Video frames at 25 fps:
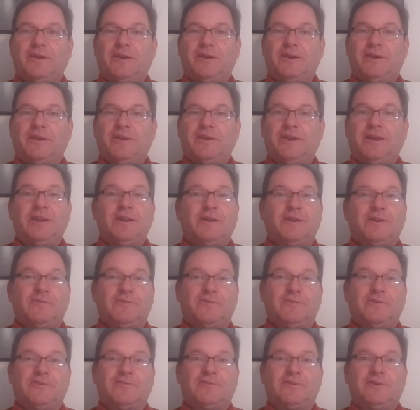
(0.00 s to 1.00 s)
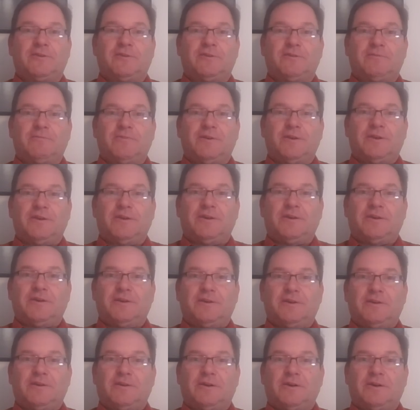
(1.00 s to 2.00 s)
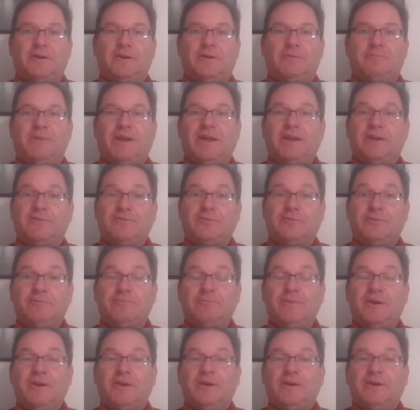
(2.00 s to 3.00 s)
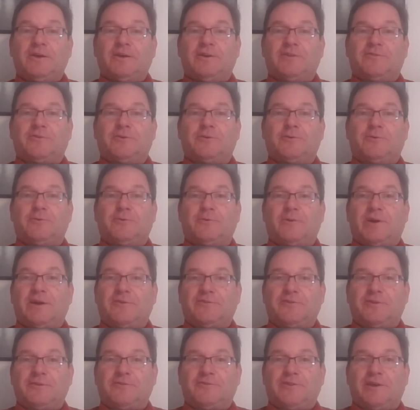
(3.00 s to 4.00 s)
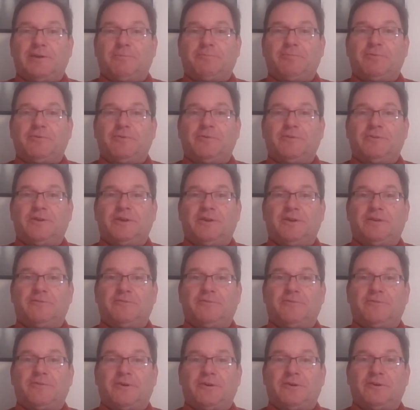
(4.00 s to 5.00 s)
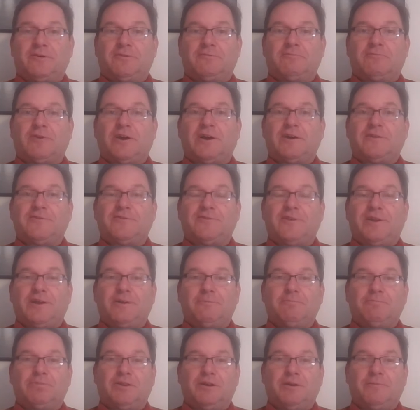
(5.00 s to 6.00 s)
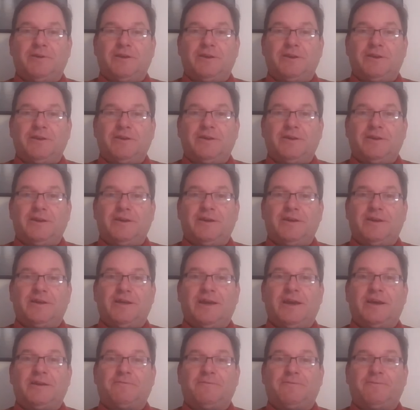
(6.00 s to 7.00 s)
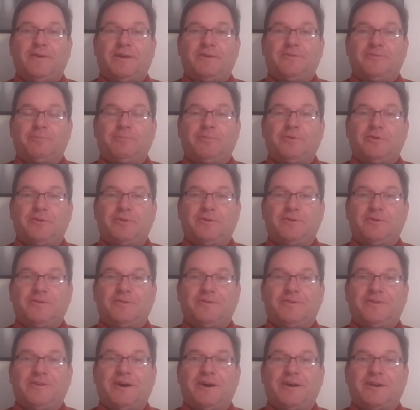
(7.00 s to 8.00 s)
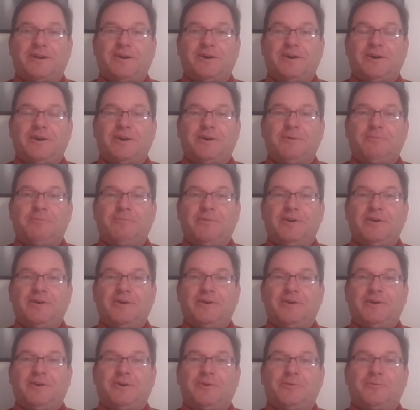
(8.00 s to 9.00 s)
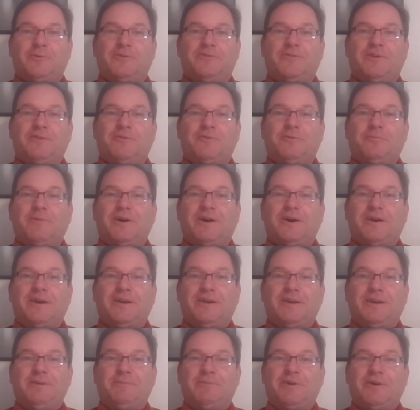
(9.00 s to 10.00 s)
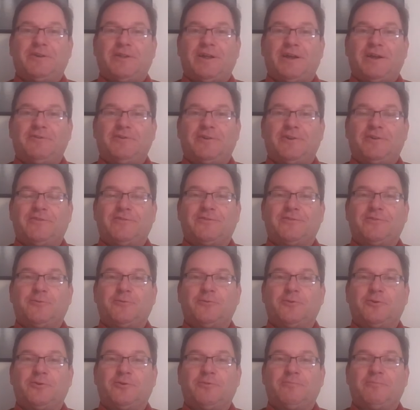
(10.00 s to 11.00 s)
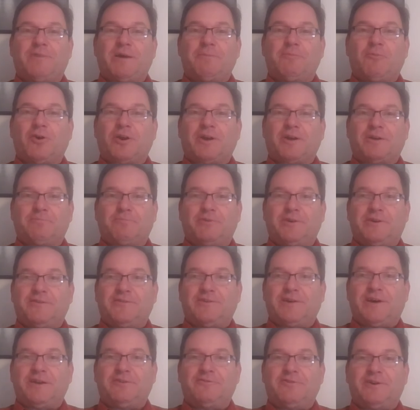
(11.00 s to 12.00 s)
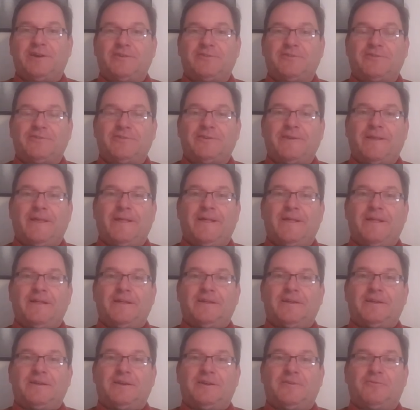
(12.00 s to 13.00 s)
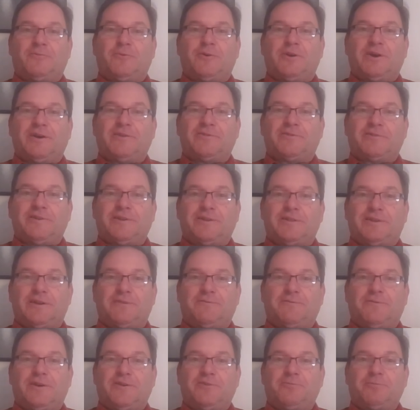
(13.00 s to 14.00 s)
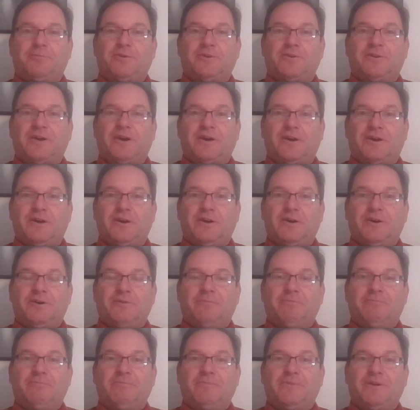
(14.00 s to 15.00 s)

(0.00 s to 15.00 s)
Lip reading: an inconsistent answer. So as an example, if Ron Stam Plumbing at Facebook.com was either my email address or my marketplace address. If we isolate that Facebook.com,